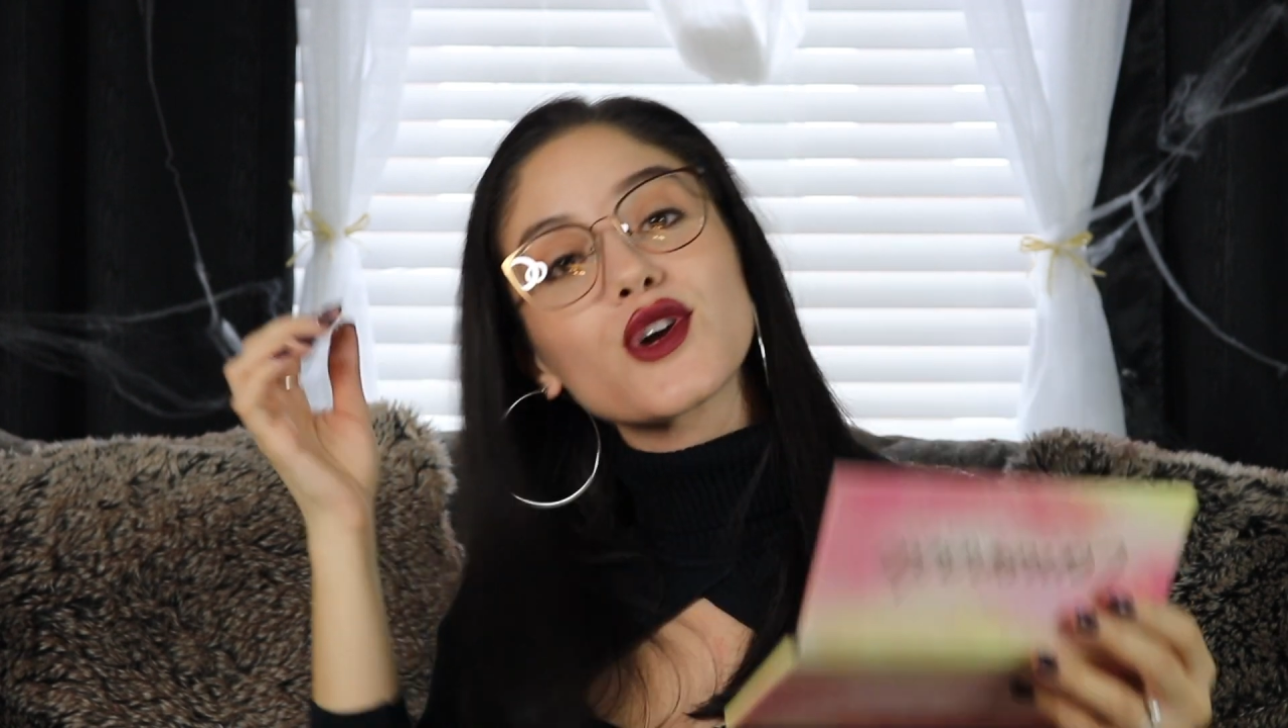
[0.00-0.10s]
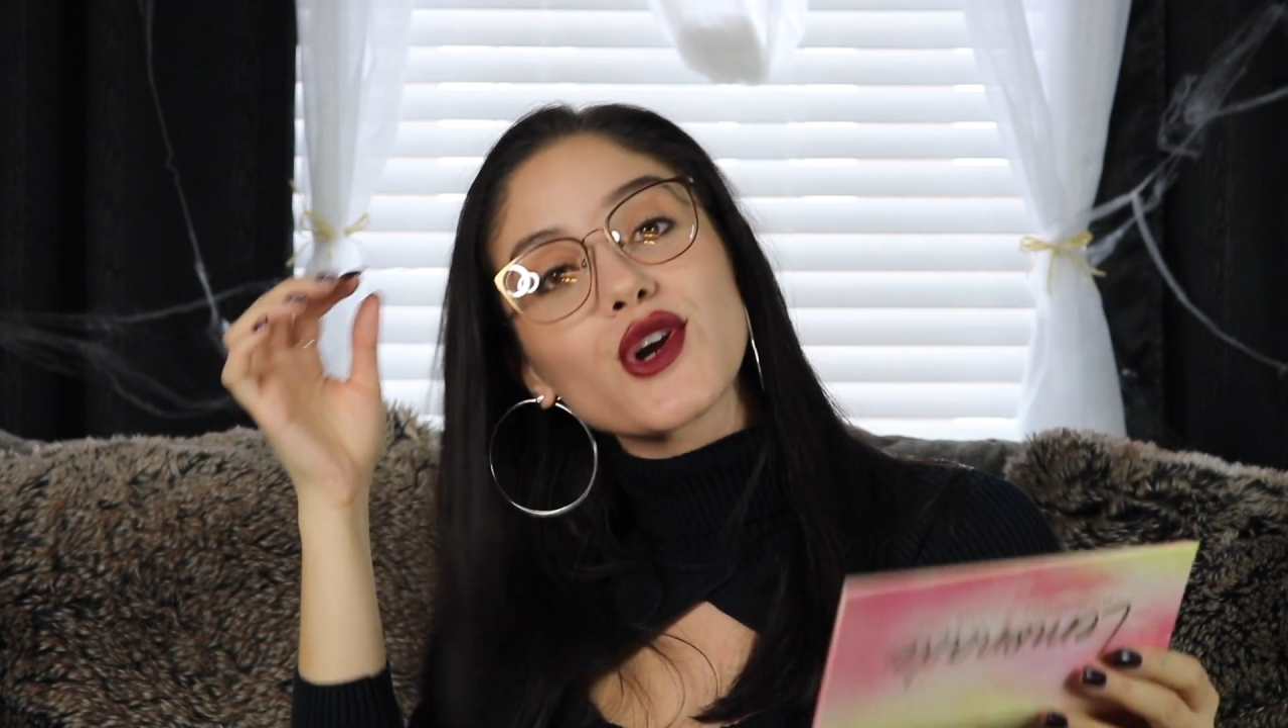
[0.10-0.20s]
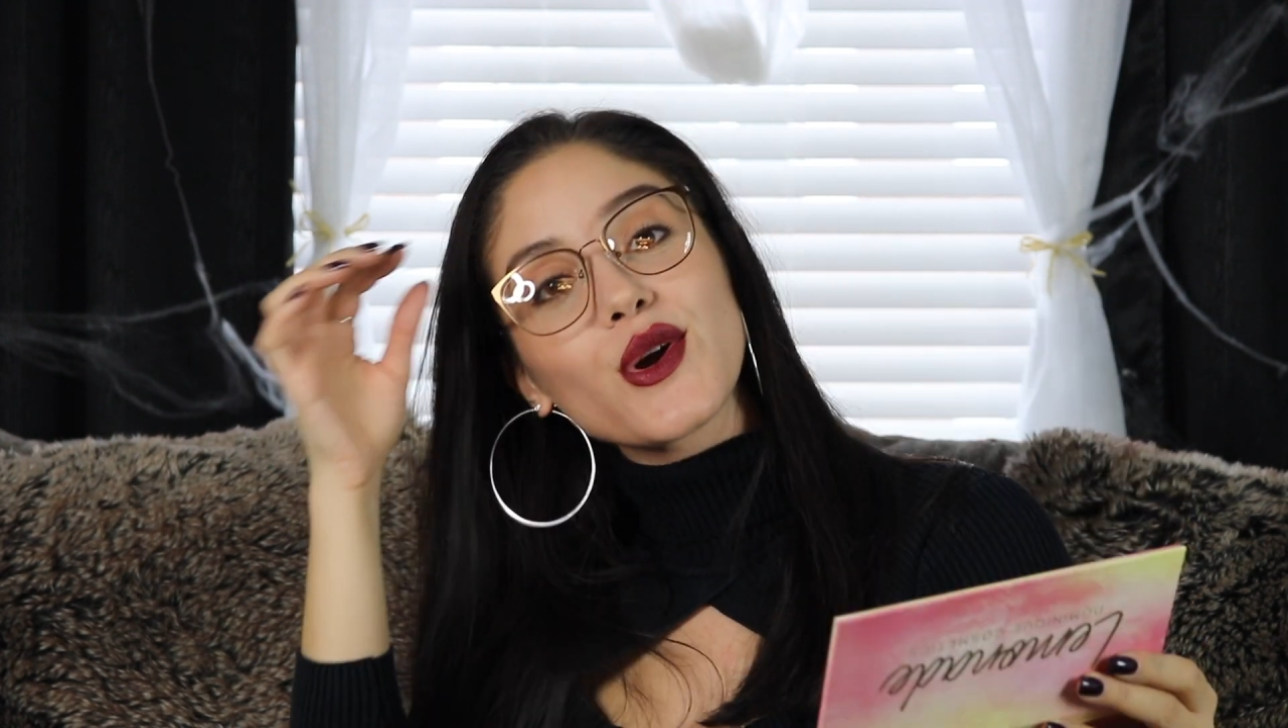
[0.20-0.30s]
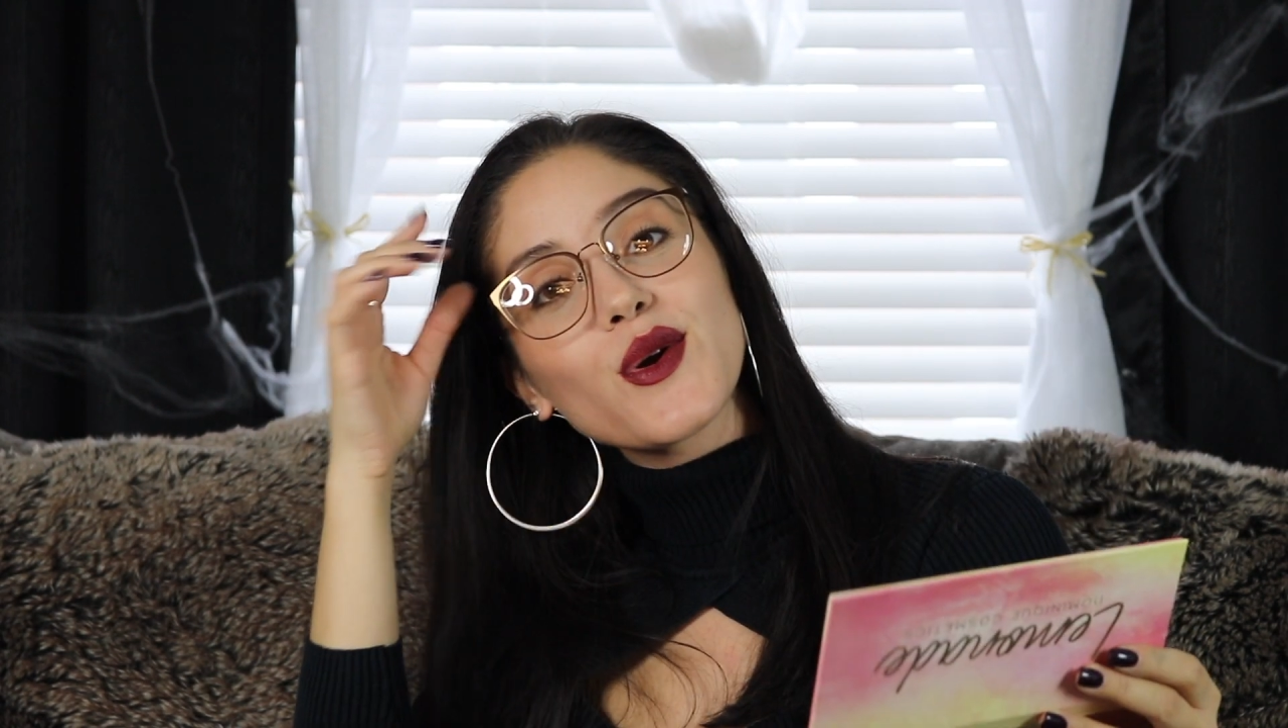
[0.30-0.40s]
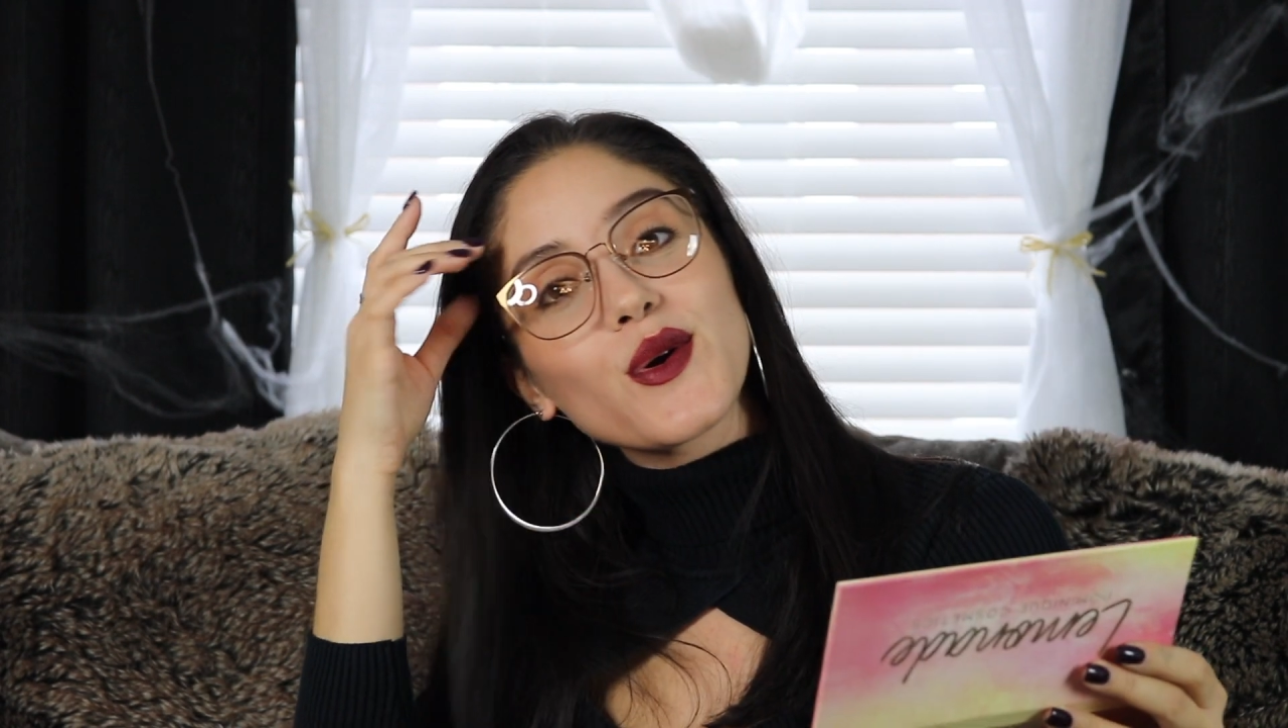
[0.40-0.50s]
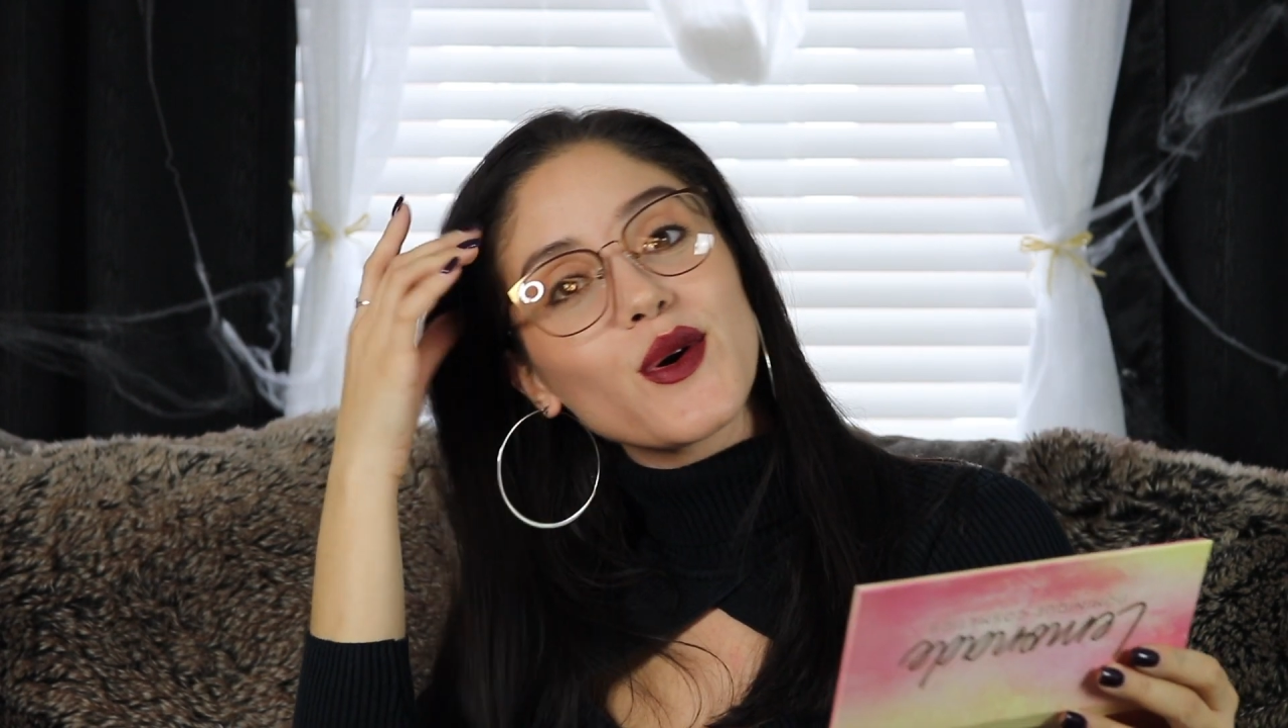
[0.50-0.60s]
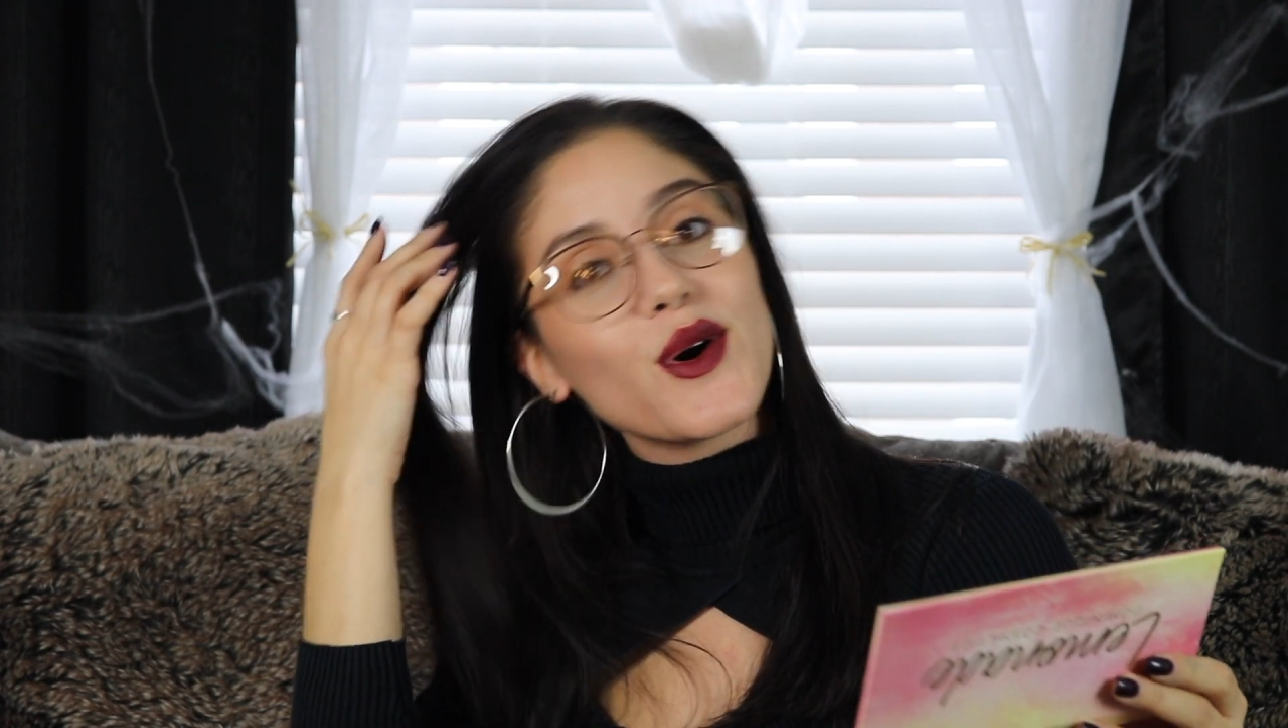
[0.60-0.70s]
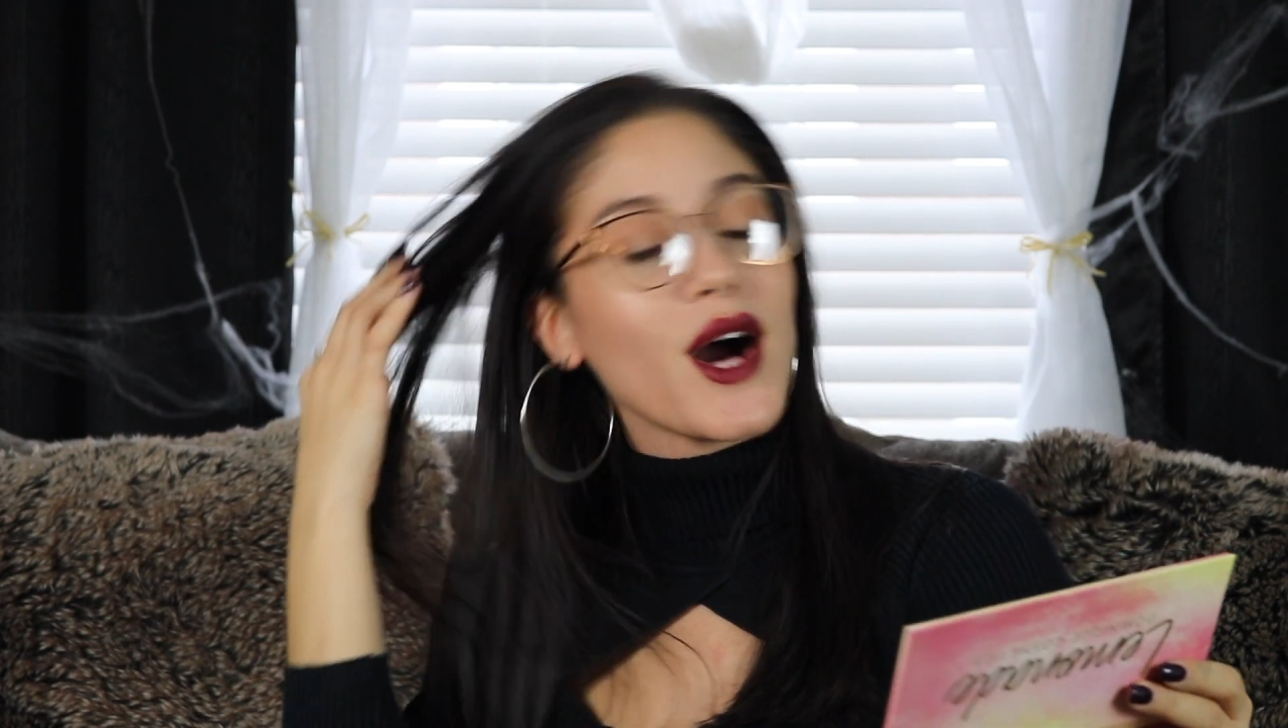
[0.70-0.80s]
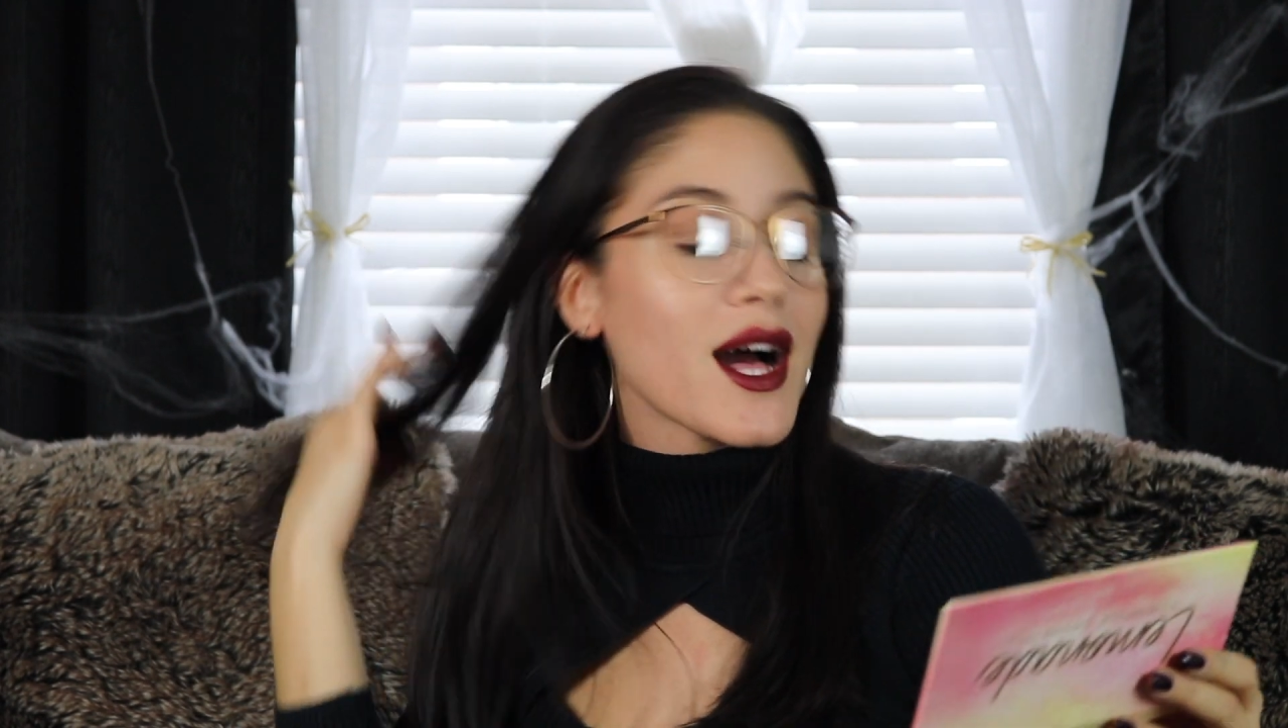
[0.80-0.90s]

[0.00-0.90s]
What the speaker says: girl.